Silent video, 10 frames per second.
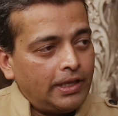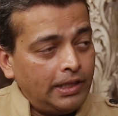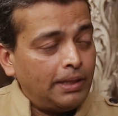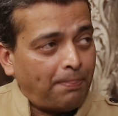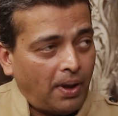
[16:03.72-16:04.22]

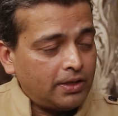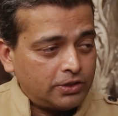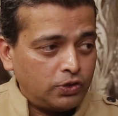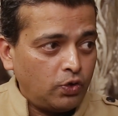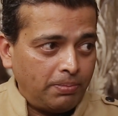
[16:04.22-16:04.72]
In the
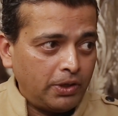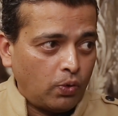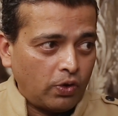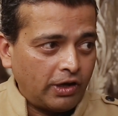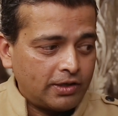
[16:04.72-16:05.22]
past, you have been
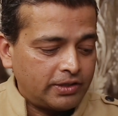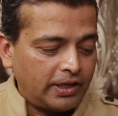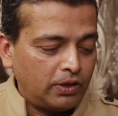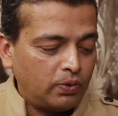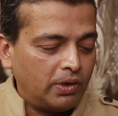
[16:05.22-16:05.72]
quoted as
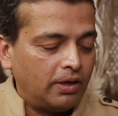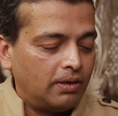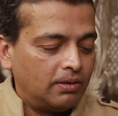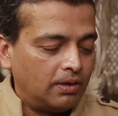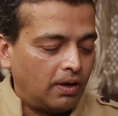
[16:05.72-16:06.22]
saying you will
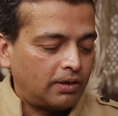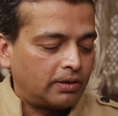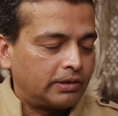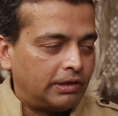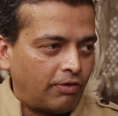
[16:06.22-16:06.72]
not
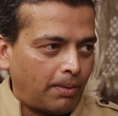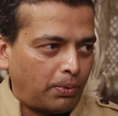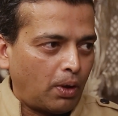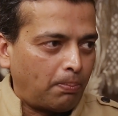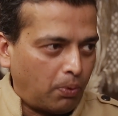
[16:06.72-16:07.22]
give up
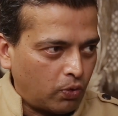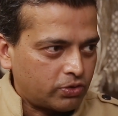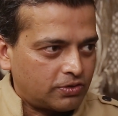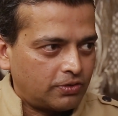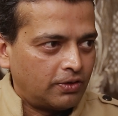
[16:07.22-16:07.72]
your
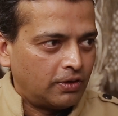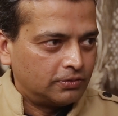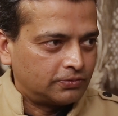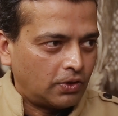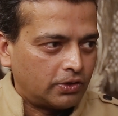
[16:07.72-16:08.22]
post
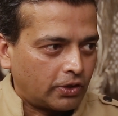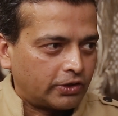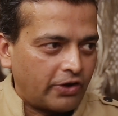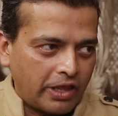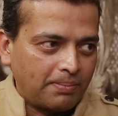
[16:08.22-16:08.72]
for
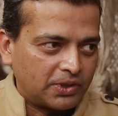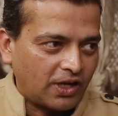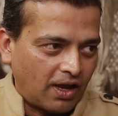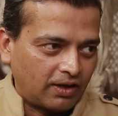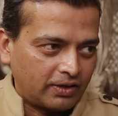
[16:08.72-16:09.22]
Dr. Riek
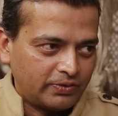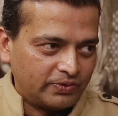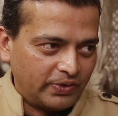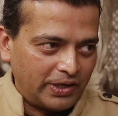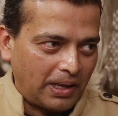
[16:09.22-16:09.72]
Machar
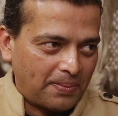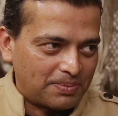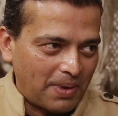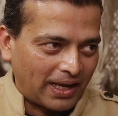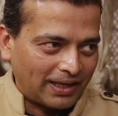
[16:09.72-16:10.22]
when he comes
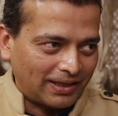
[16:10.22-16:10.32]
back.